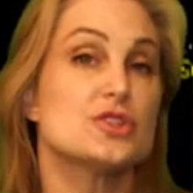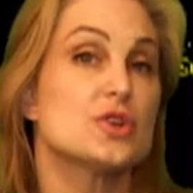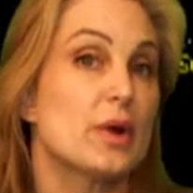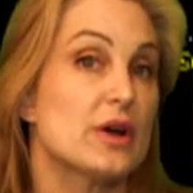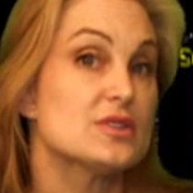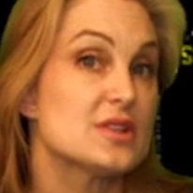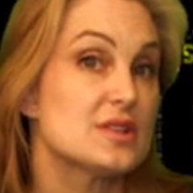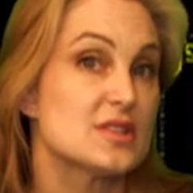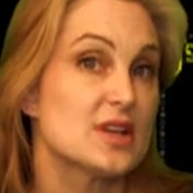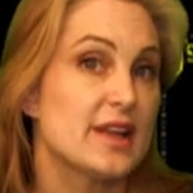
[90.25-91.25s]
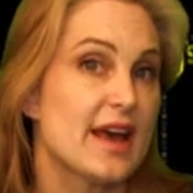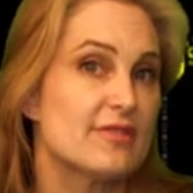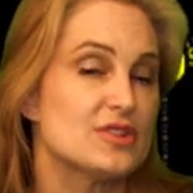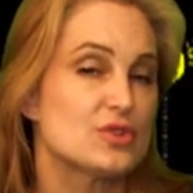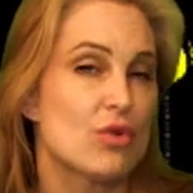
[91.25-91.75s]
So what else does the sun
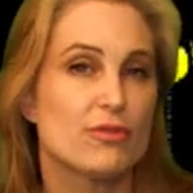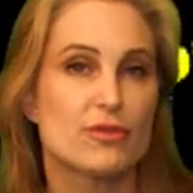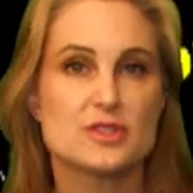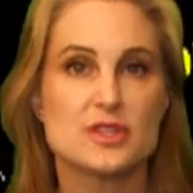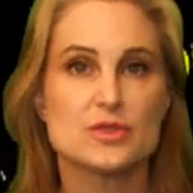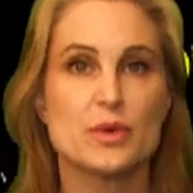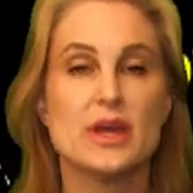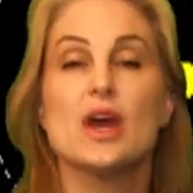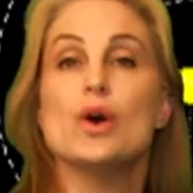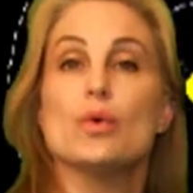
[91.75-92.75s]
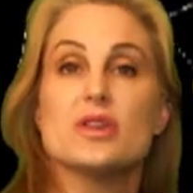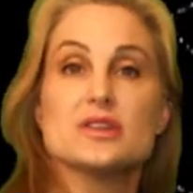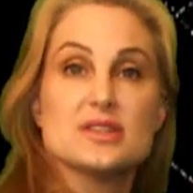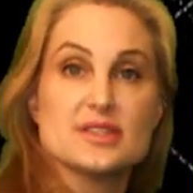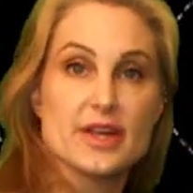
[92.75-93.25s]
have in store for us this week? Well,
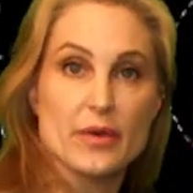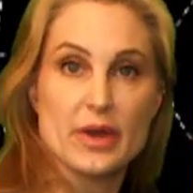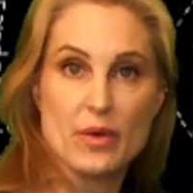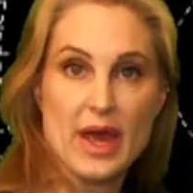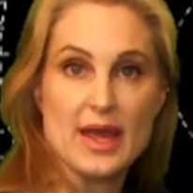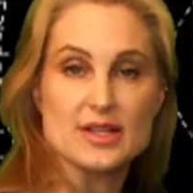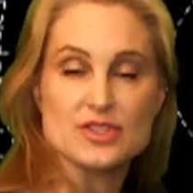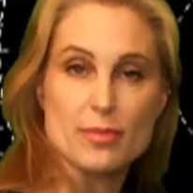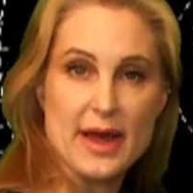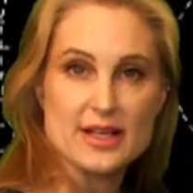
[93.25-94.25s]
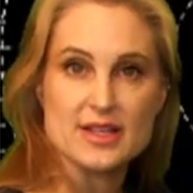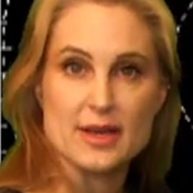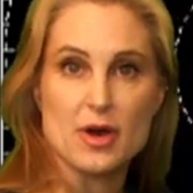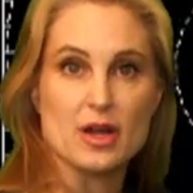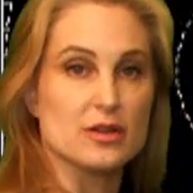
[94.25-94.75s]
this is stereo A. It's our
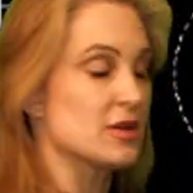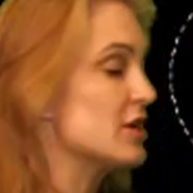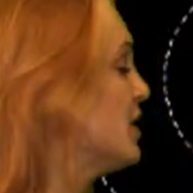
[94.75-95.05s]
backside monitor.